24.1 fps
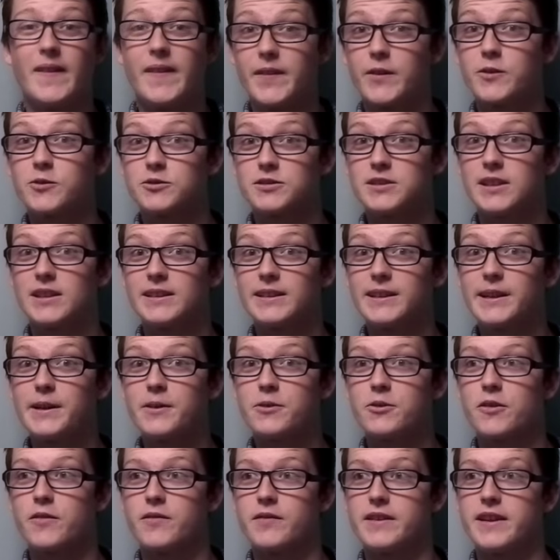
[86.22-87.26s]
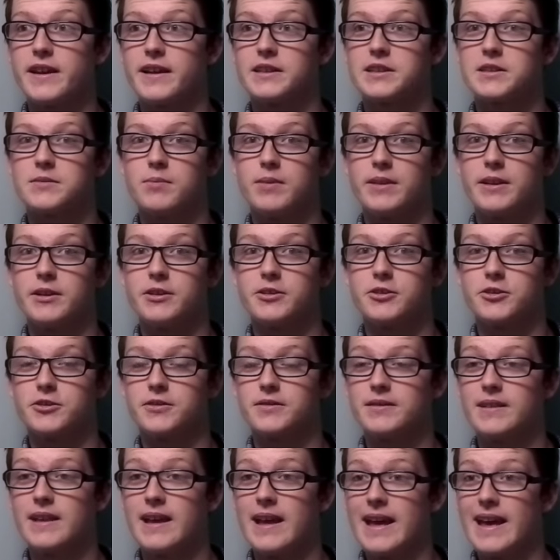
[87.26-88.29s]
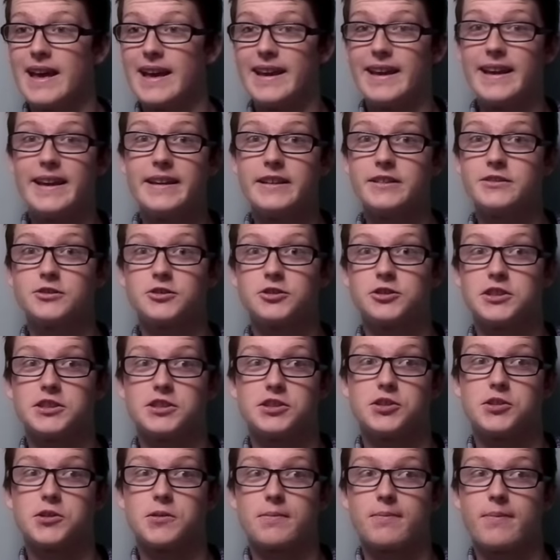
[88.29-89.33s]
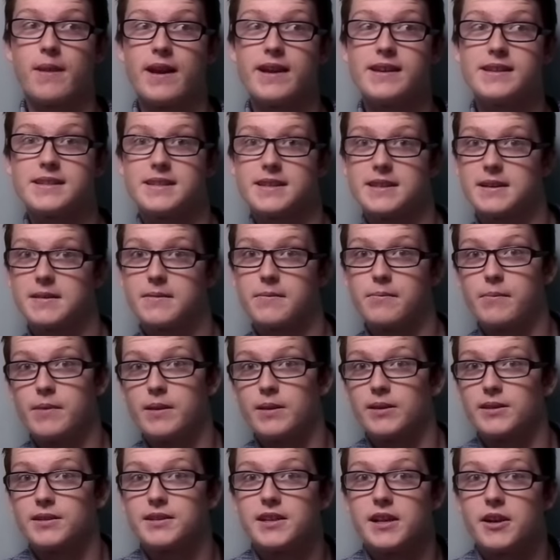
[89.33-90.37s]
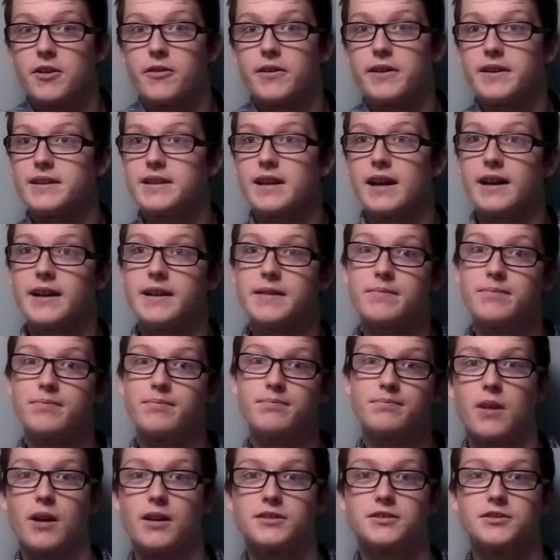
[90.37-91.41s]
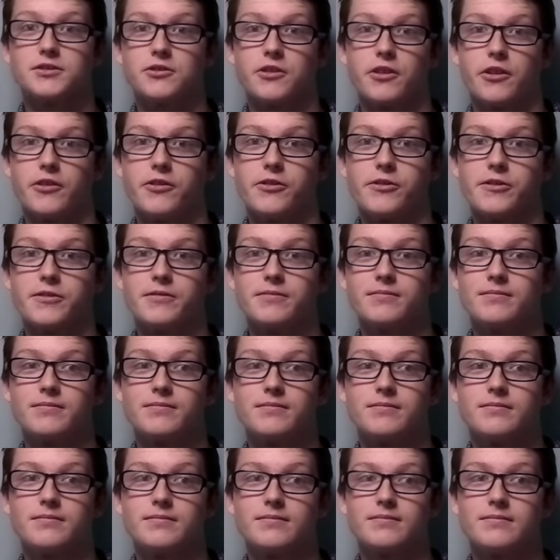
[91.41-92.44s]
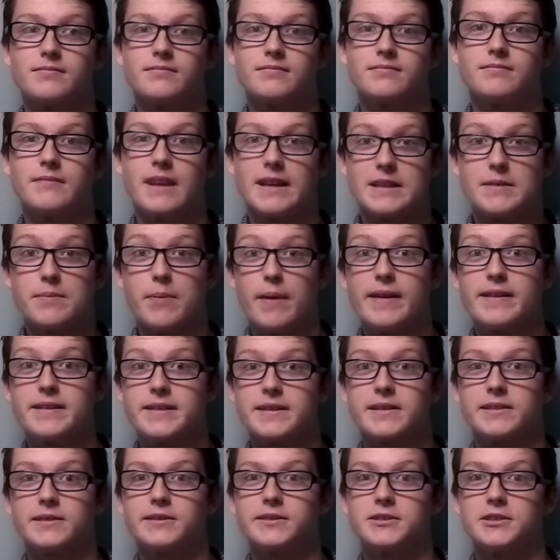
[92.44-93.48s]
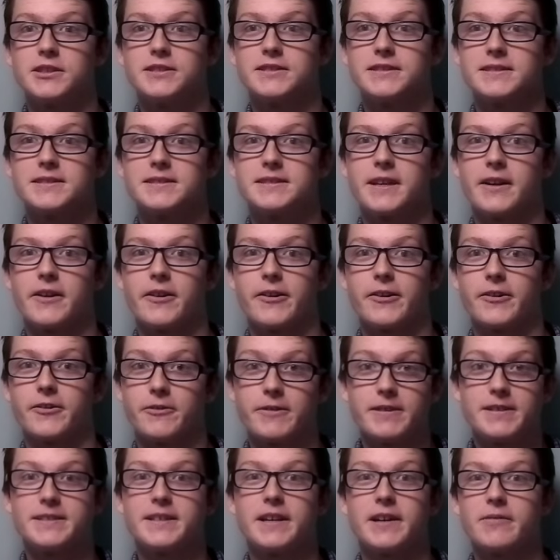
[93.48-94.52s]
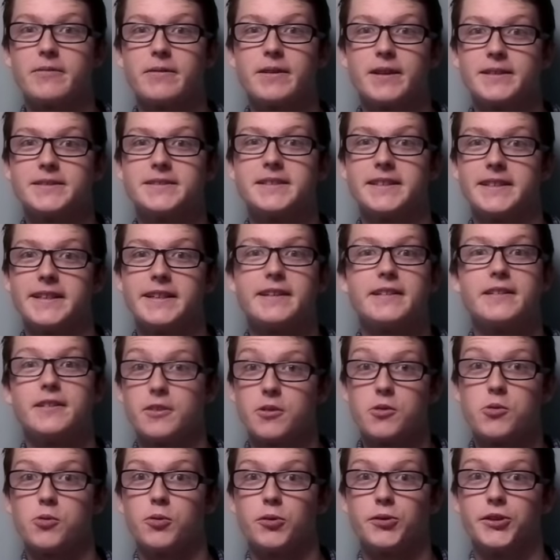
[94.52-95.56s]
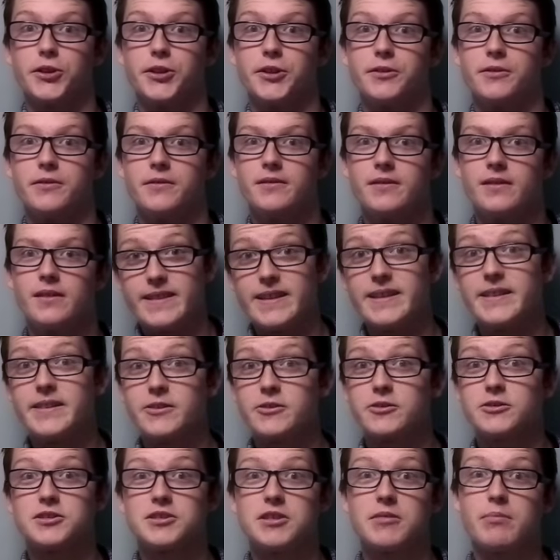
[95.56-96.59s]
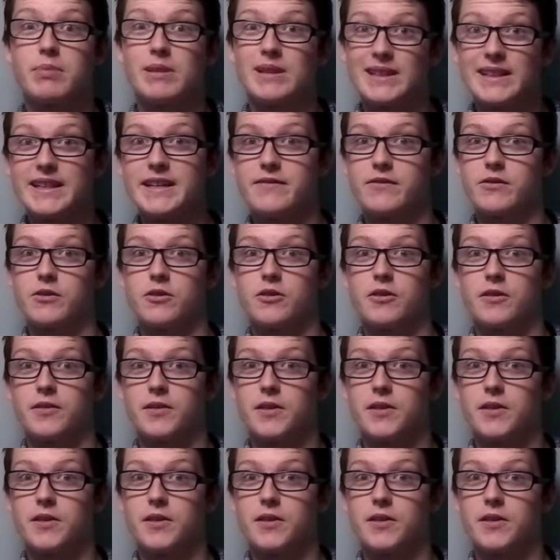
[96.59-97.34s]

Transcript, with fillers: And then there's the leader of the expedition. He is just your basic military type monster hunter. That's basically just his character. He's there because they needed a cool dude. Then there's the believer.